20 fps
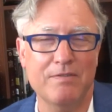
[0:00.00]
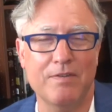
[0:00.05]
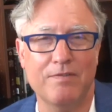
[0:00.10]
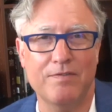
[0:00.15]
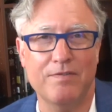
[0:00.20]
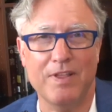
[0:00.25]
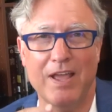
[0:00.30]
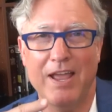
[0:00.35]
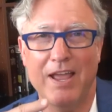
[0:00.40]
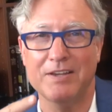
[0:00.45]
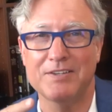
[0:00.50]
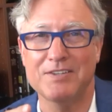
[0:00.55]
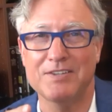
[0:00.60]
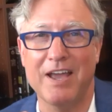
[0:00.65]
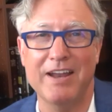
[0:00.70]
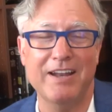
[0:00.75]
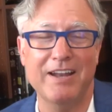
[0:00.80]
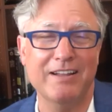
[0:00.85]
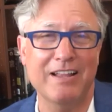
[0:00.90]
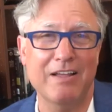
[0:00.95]
If
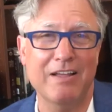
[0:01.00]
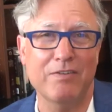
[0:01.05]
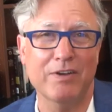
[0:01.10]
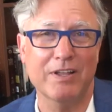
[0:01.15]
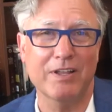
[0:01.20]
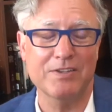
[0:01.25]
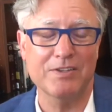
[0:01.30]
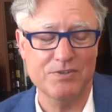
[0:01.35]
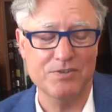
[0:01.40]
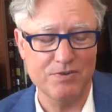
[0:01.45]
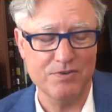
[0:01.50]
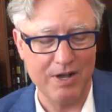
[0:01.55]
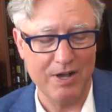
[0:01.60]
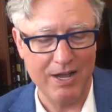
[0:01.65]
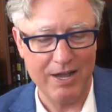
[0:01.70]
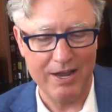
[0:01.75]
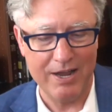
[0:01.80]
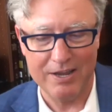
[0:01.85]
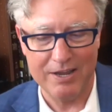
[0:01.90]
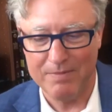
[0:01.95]
anxiety level gets too
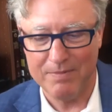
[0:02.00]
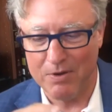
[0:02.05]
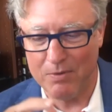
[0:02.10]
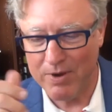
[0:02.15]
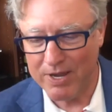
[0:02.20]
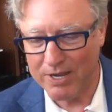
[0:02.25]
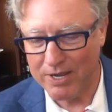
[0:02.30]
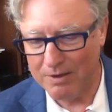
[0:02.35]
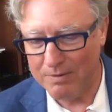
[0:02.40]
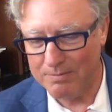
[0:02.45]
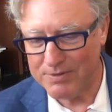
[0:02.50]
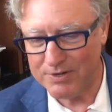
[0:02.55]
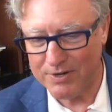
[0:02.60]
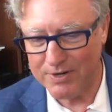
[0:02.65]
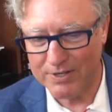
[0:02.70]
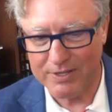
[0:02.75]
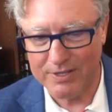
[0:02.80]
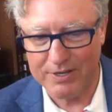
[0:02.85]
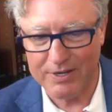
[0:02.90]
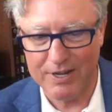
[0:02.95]
high, you may wake up
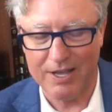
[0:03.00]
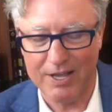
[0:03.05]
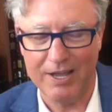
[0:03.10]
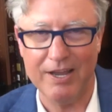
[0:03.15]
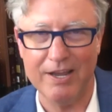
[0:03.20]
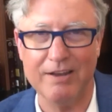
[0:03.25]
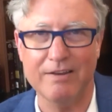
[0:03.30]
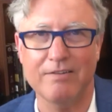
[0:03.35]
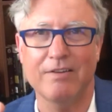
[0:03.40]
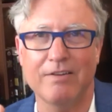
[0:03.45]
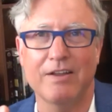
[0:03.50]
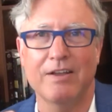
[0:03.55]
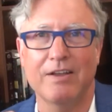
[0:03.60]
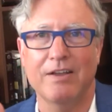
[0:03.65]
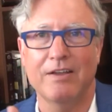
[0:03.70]
during the night and